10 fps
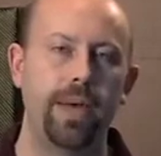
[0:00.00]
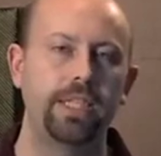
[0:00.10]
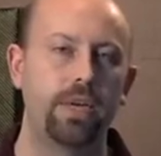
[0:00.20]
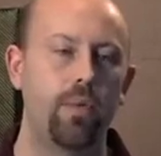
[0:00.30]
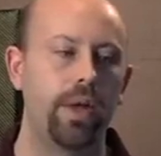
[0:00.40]
a
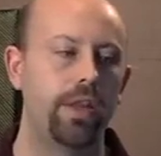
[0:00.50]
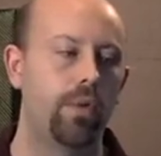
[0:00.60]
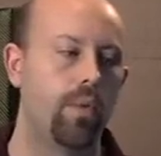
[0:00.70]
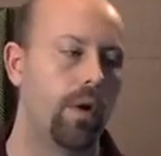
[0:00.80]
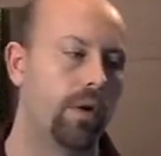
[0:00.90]
basic way that
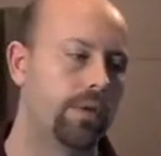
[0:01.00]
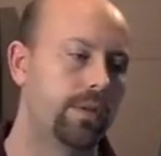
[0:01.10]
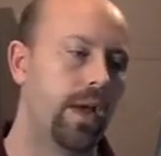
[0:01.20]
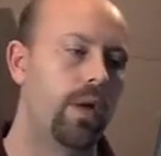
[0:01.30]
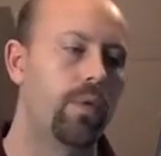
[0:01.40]
it
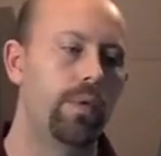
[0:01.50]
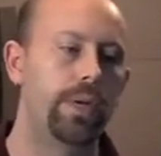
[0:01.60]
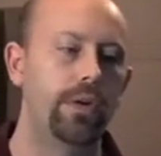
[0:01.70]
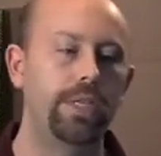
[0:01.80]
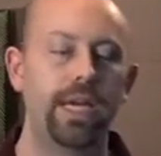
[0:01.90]
works. When
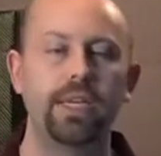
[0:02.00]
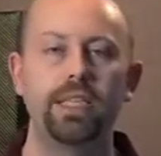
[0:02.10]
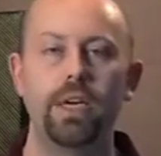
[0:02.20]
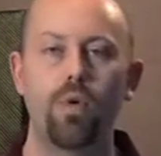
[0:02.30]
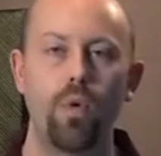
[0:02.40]
we do a
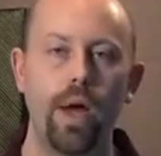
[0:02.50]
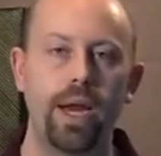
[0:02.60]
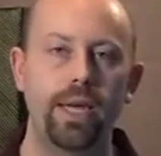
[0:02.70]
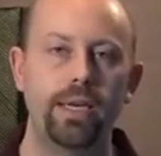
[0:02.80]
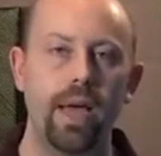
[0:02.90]
DSD
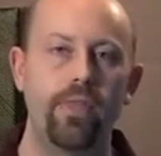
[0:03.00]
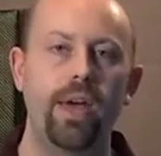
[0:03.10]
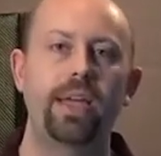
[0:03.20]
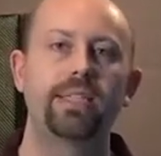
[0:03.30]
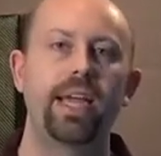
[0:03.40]
credit,
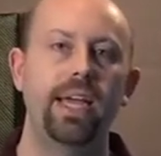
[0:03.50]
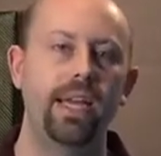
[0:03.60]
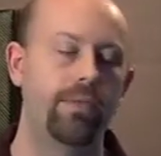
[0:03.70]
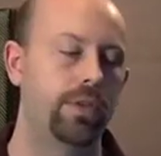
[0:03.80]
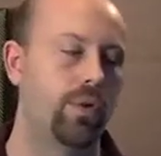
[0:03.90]
that's
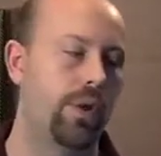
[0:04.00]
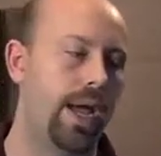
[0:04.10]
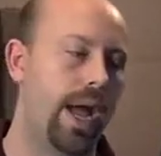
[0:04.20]
taking inventory